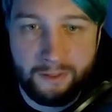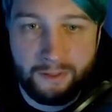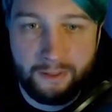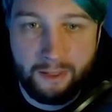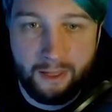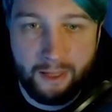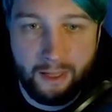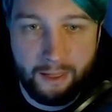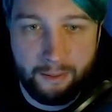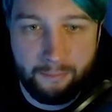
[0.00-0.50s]

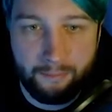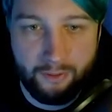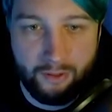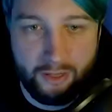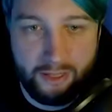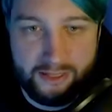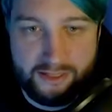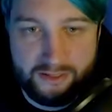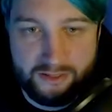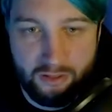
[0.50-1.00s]

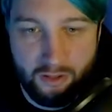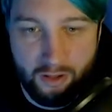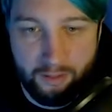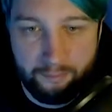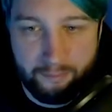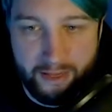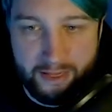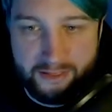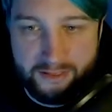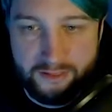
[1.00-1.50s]
At least not a
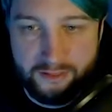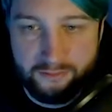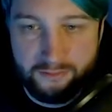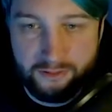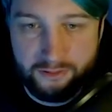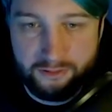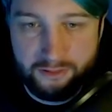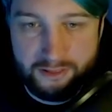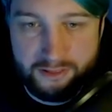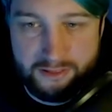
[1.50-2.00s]
massive
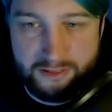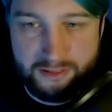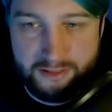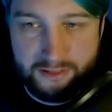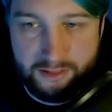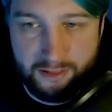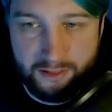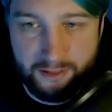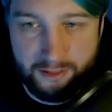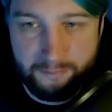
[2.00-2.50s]
units.
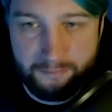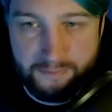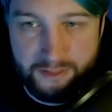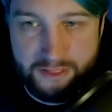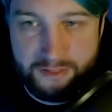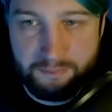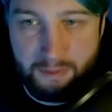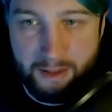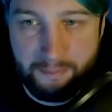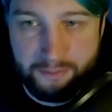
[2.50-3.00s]

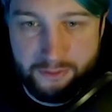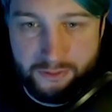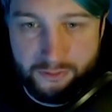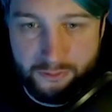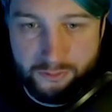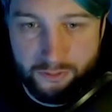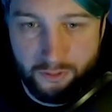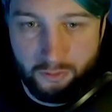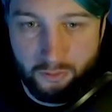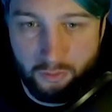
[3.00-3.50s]
This map is
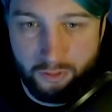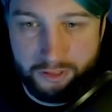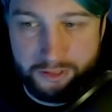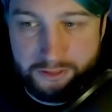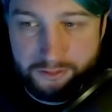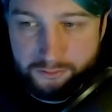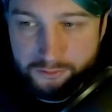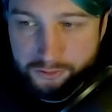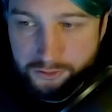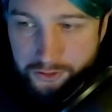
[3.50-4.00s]
also quite
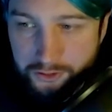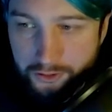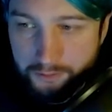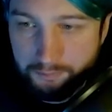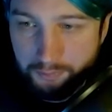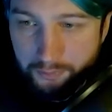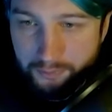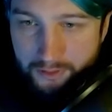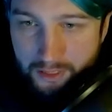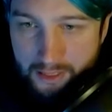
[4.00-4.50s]
choke
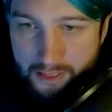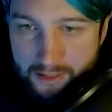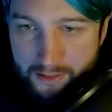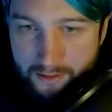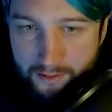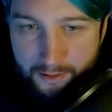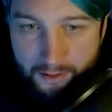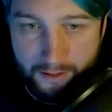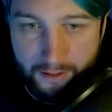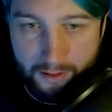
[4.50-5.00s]
pointy,
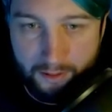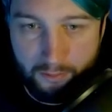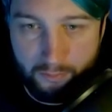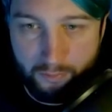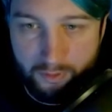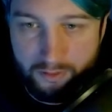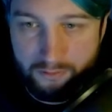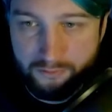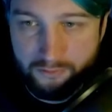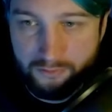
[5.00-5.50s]

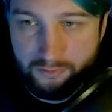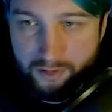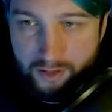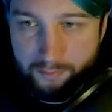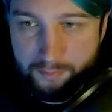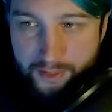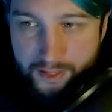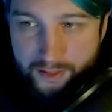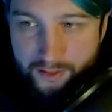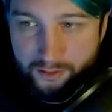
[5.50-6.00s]
with there
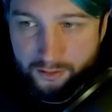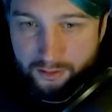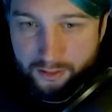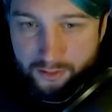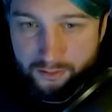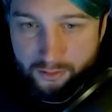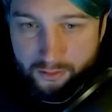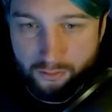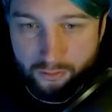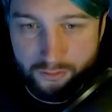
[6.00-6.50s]
being
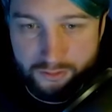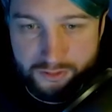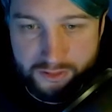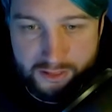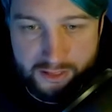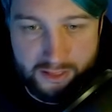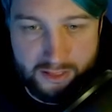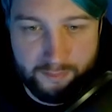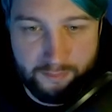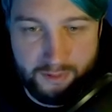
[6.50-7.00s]
only the
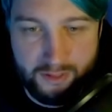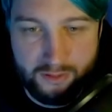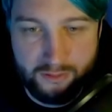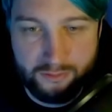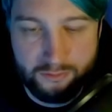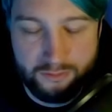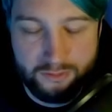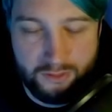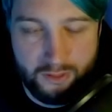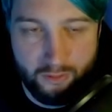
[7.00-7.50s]
crossing in the
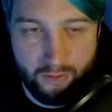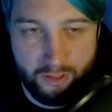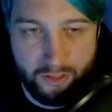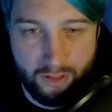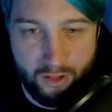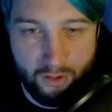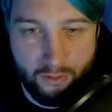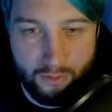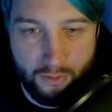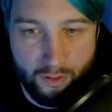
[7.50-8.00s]
middle, so I
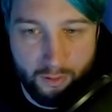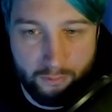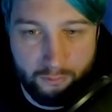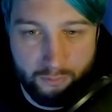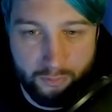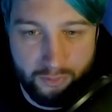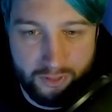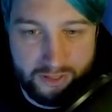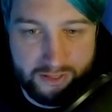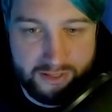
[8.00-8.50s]
know that I'm
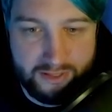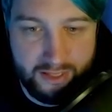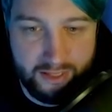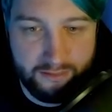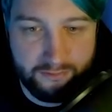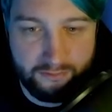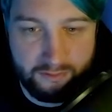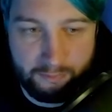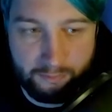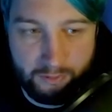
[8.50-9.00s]
pretty
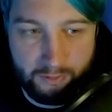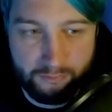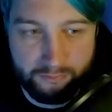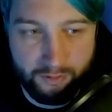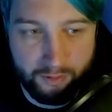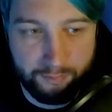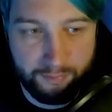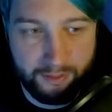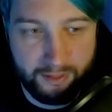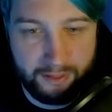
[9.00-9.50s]
safe to move
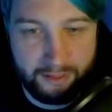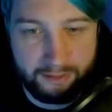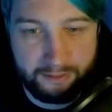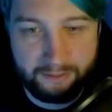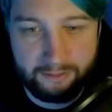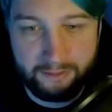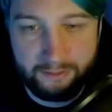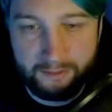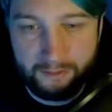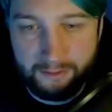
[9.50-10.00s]
up here.
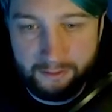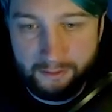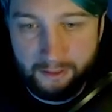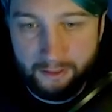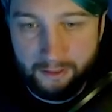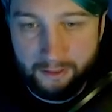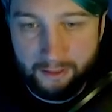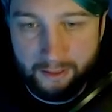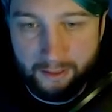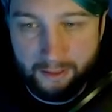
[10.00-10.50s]

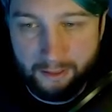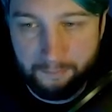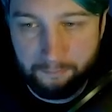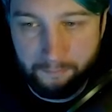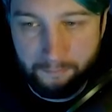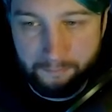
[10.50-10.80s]
I'm